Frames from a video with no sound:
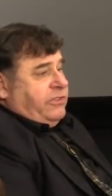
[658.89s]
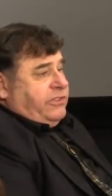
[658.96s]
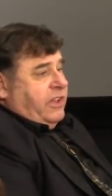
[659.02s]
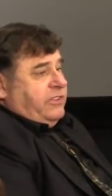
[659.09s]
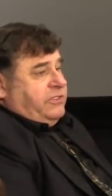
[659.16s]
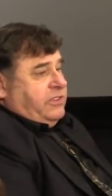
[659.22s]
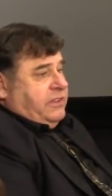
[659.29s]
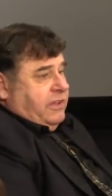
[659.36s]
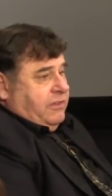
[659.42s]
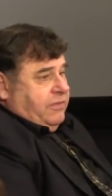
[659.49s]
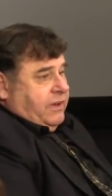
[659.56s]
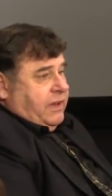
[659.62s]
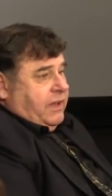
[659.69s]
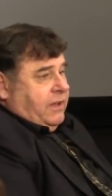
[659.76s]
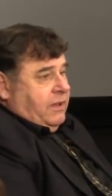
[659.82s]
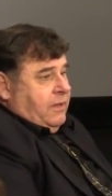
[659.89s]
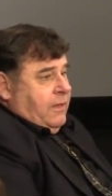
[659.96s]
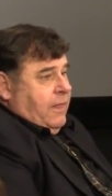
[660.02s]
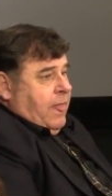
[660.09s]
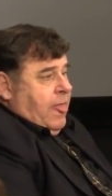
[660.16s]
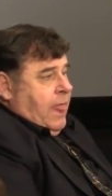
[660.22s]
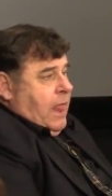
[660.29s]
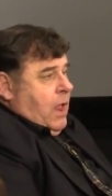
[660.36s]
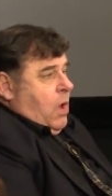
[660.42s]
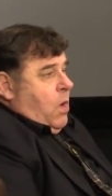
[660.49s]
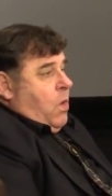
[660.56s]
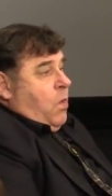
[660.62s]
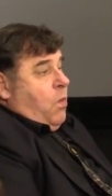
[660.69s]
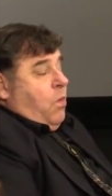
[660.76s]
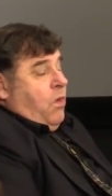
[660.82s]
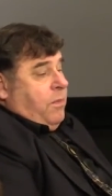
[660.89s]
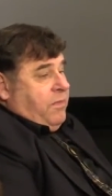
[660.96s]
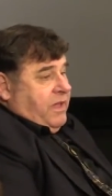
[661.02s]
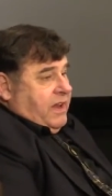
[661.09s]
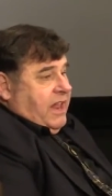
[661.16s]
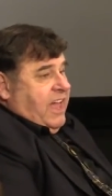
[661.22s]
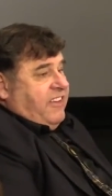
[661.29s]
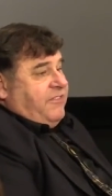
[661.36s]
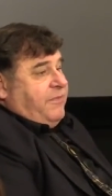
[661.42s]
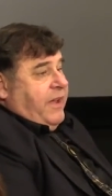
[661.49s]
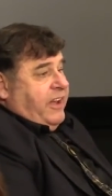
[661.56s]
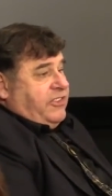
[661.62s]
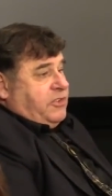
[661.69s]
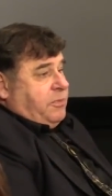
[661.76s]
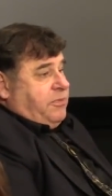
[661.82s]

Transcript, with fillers: sensitivity. Women have major